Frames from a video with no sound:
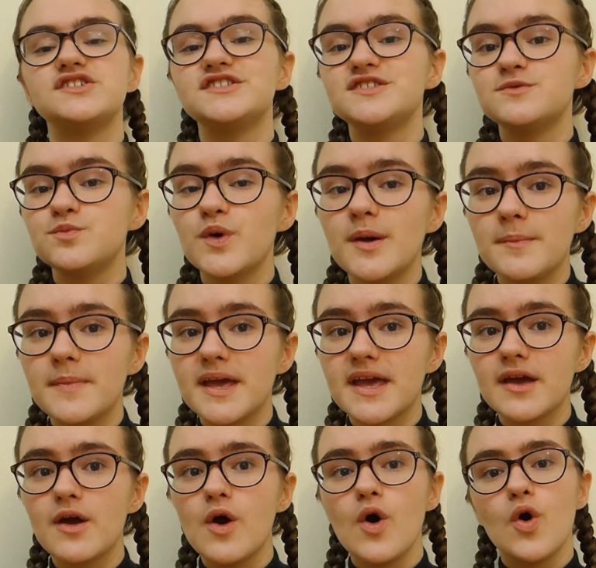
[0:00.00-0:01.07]
as
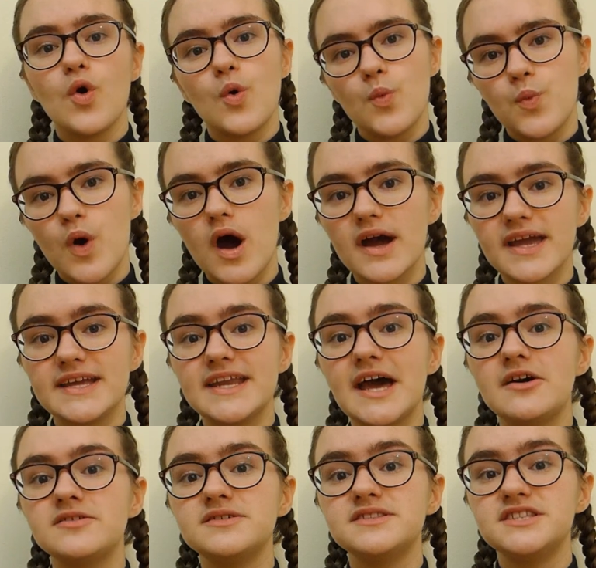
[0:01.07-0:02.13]
swimming or working
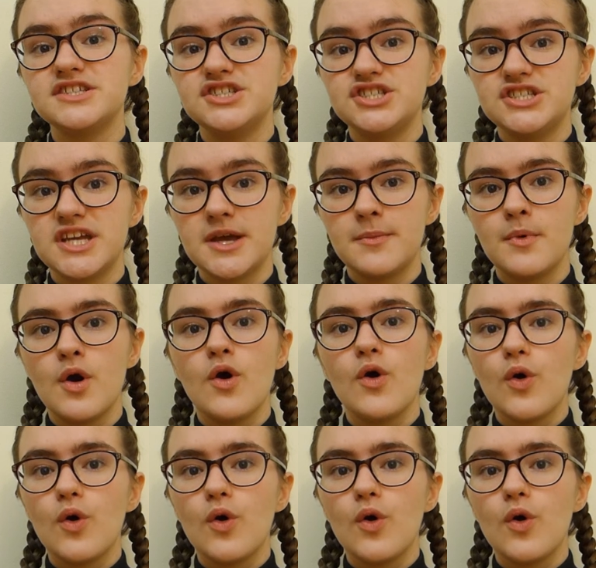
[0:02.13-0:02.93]
out at the gym,